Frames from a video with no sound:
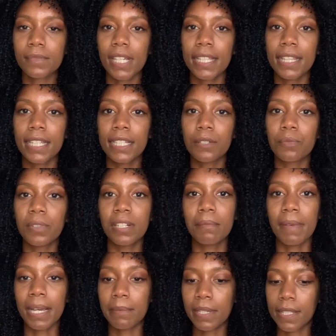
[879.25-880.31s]
I think one of
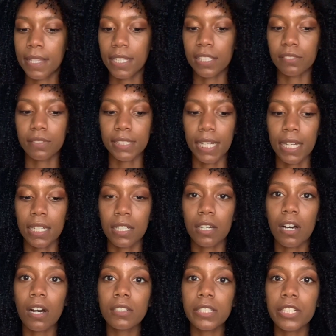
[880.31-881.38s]
my big things was that in
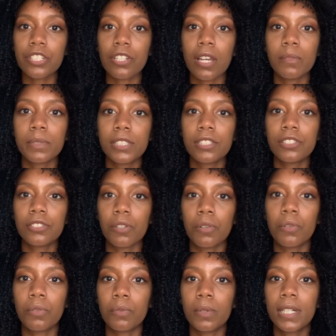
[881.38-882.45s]
college, I was
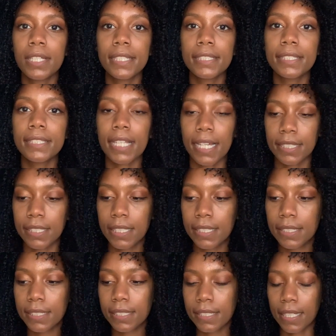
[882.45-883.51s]
so
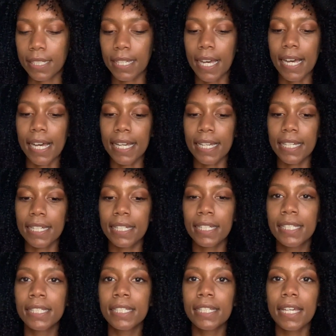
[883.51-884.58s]
silent. Like, I
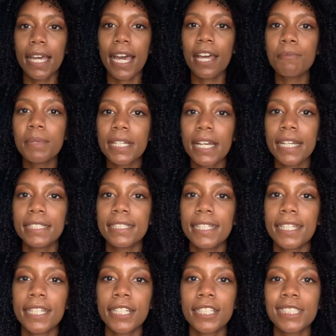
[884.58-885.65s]
had big
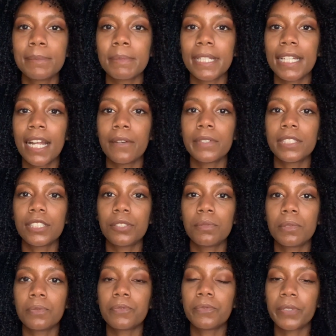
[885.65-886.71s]
ideas, but I was
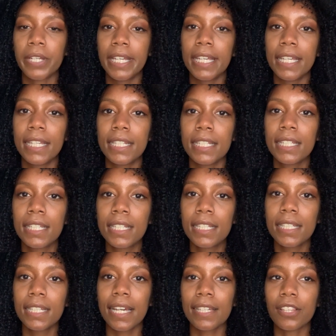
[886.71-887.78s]
too afraid.
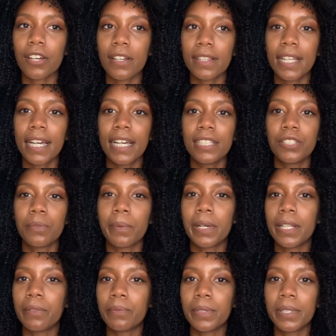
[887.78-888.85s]
I thought that no
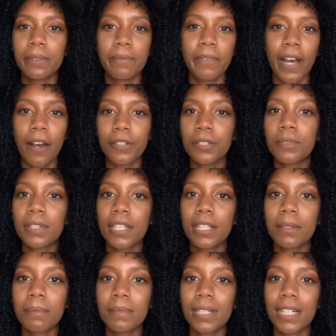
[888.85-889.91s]
one would value
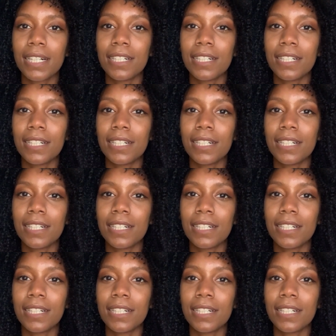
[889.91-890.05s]
them,